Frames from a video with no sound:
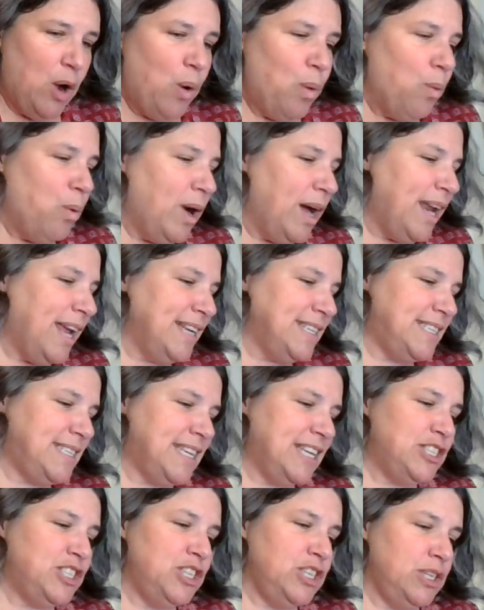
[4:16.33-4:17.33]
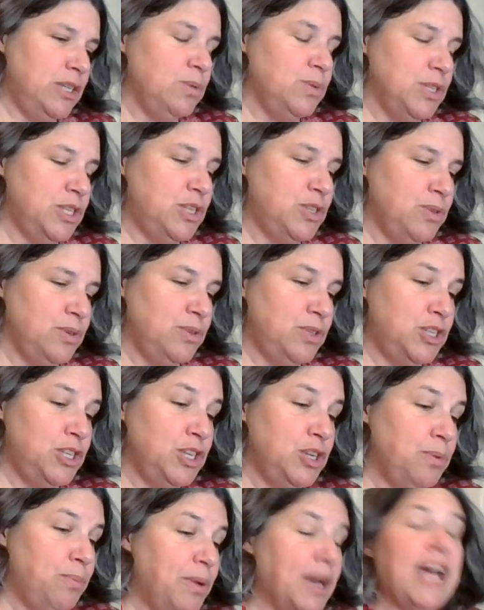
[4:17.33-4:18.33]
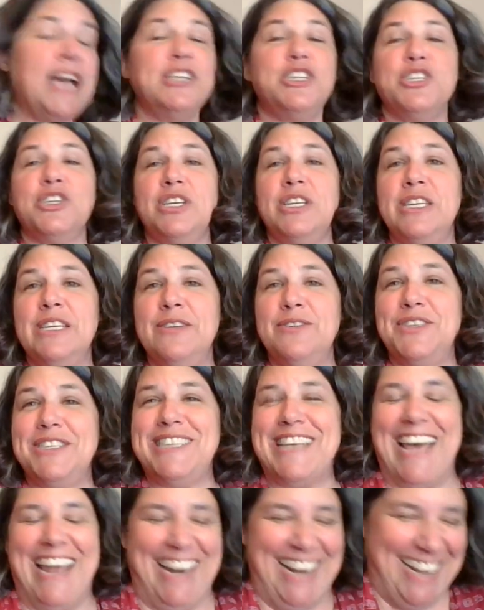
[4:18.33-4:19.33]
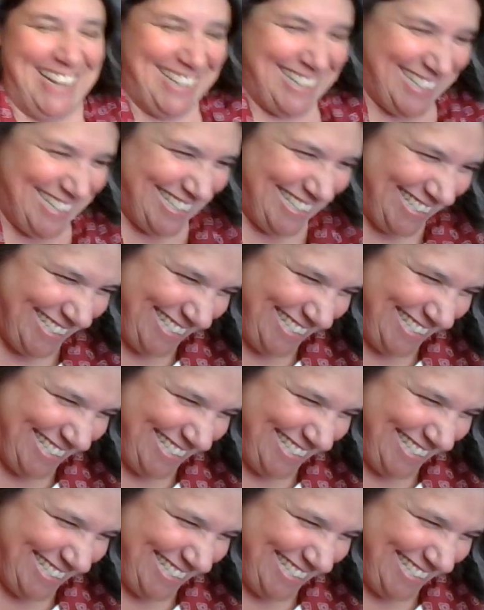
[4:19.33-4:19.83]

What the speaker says: What I said to you was true, too, but I shouldn't have said it.